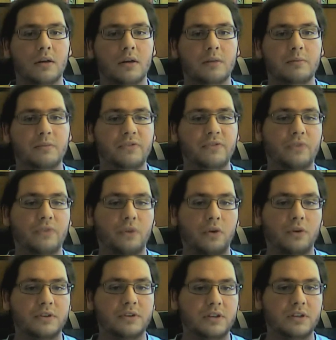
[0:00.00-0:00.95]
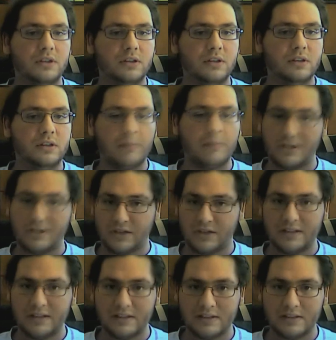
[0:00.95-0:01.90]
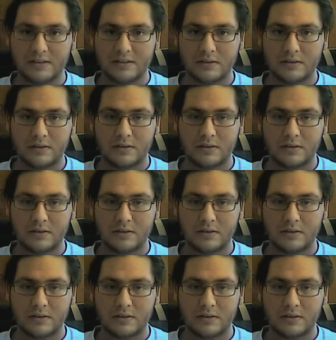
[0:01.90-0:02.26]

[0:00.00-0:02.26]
before the the match ends,